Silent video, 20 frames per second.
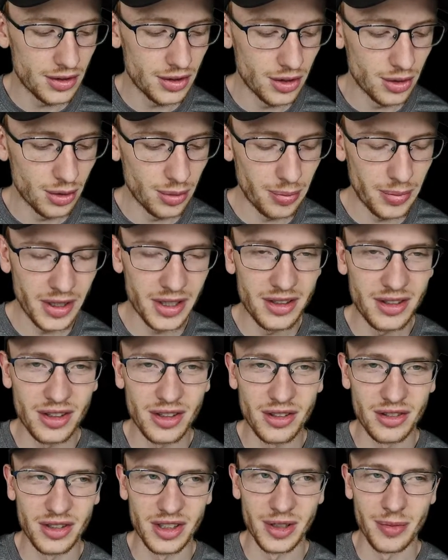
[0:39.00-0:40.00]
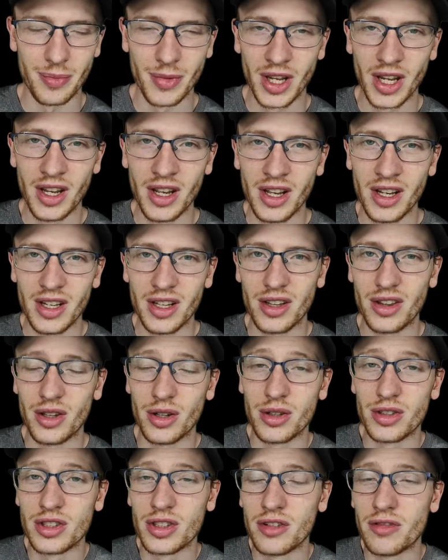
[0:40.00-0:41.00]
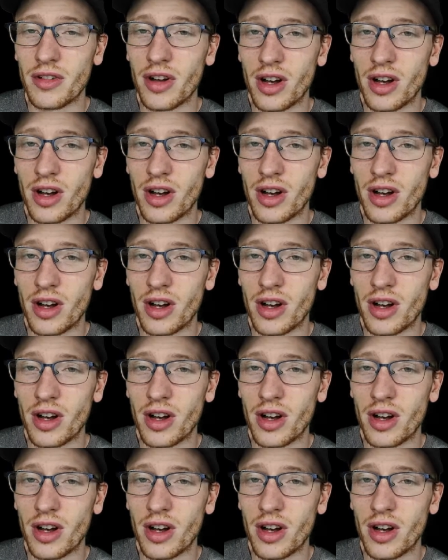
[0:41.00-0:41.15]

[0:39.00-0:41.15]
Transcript: So basically, there's a